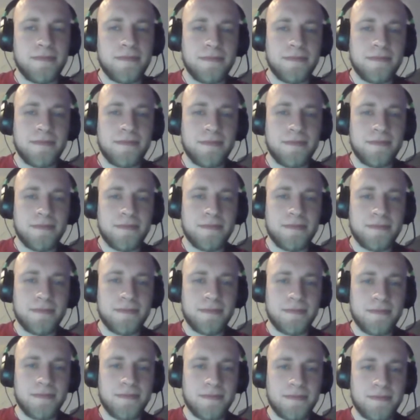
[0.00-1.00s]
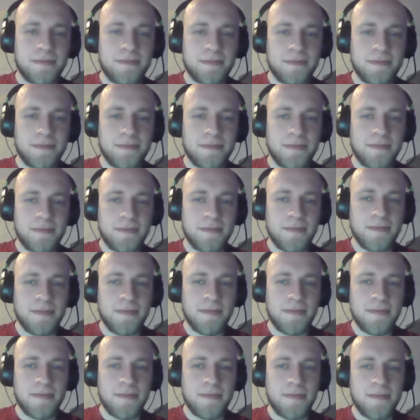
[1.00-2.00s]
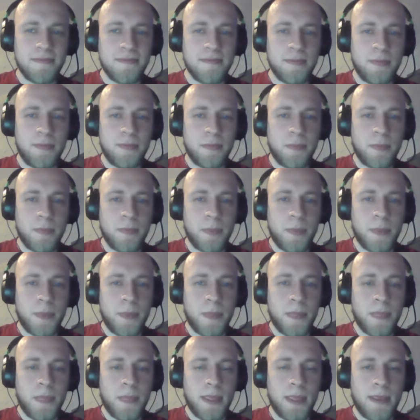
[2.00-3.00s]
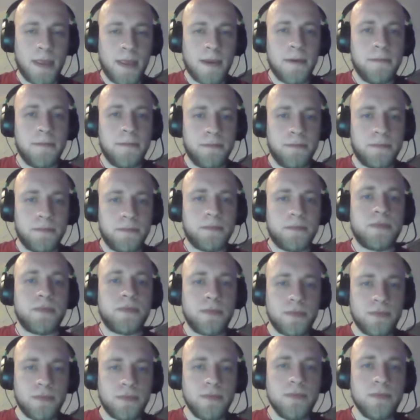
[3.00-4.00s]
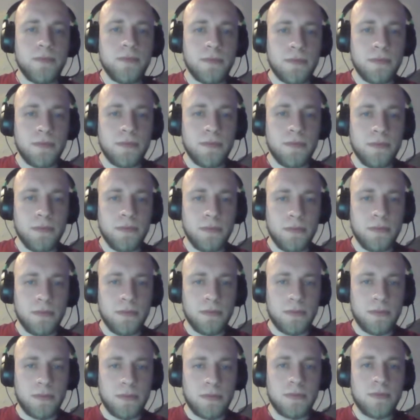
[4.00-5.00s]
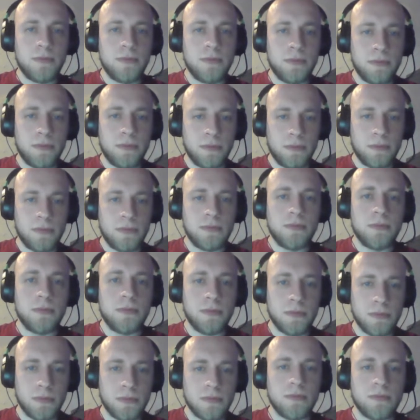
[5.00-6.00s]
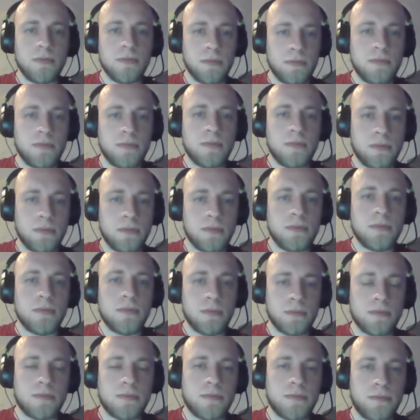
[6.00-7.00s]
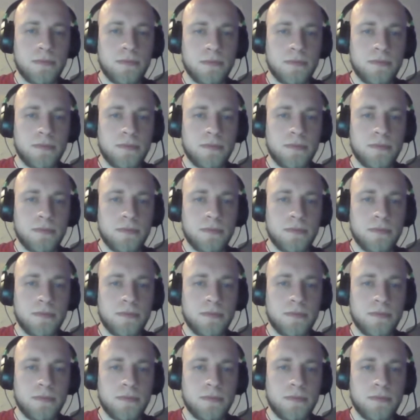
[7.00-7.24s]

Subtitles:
No words are spoken by the person on screen.